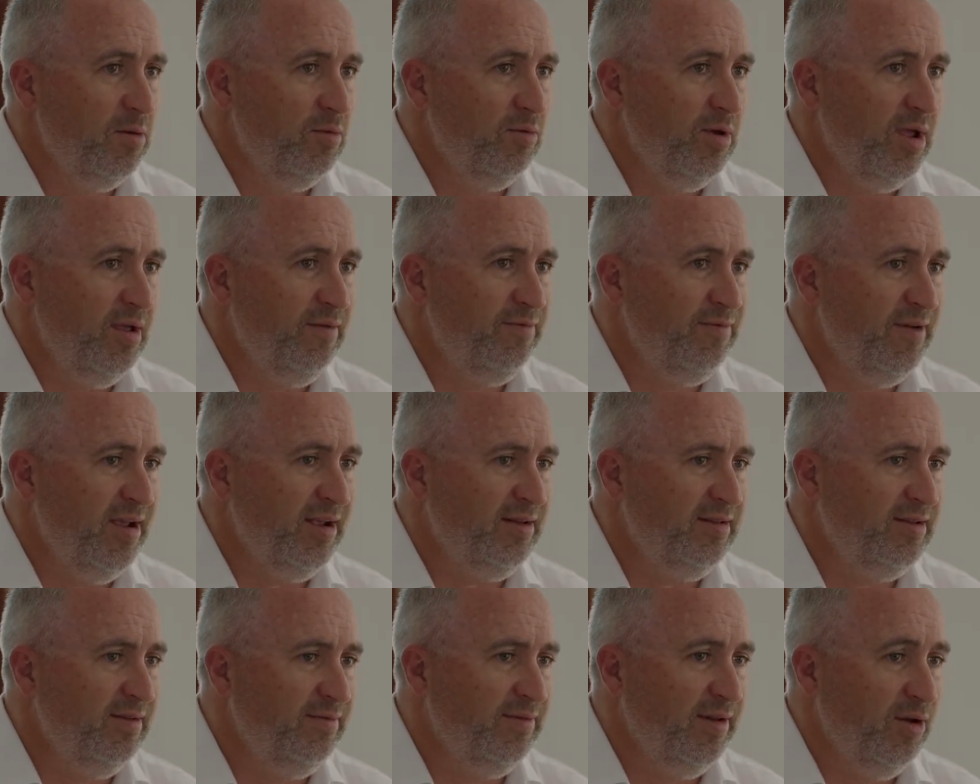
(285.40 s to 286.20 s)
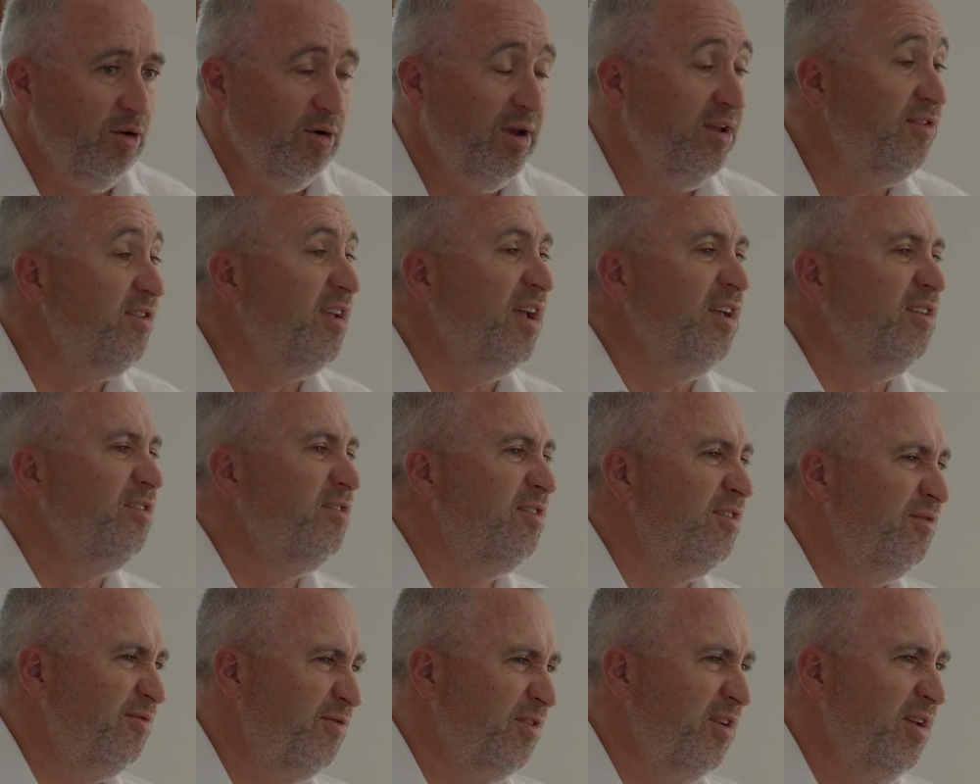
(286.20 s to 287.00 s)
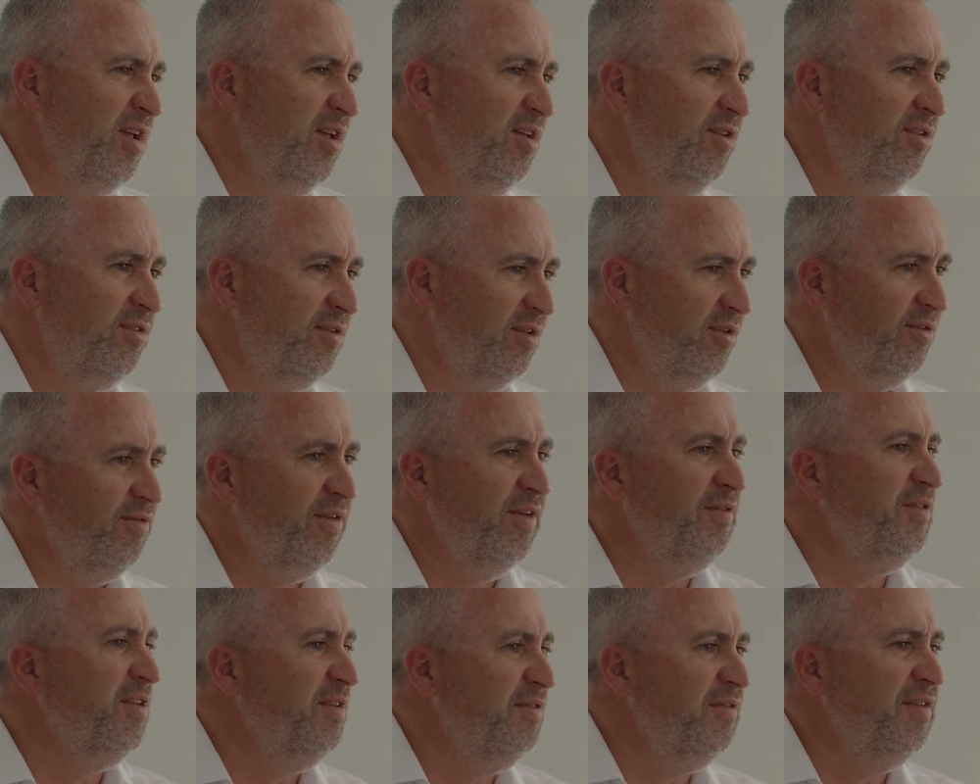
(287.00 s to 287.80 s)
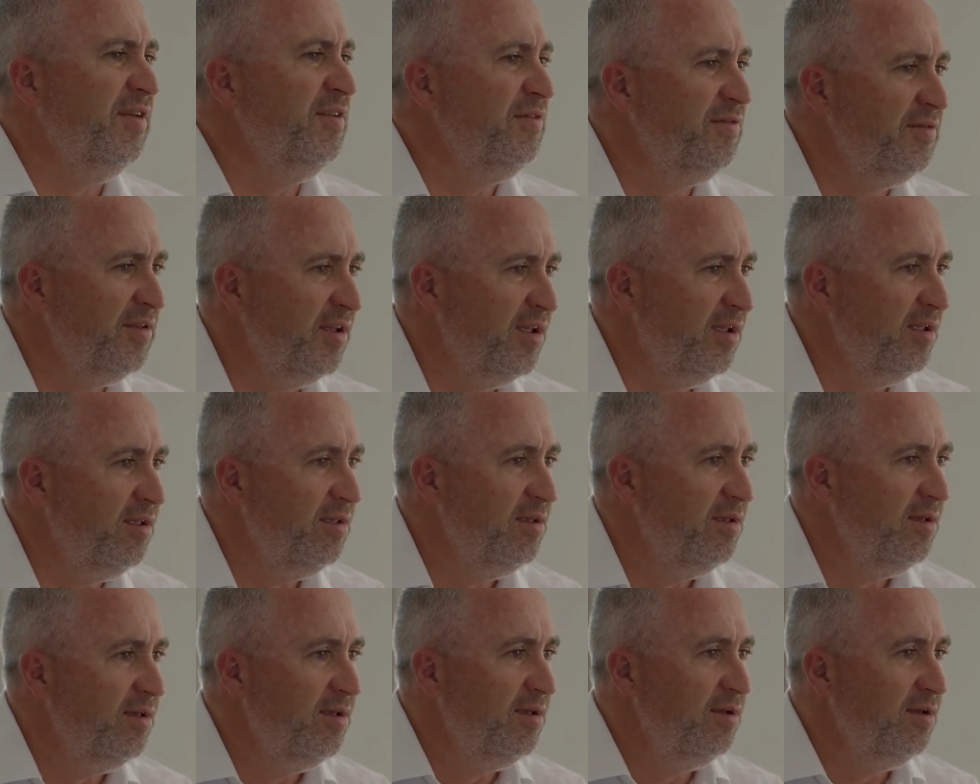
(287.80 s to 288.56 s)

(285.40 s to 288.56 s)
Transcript: Effectively, or let's say it's 50-50.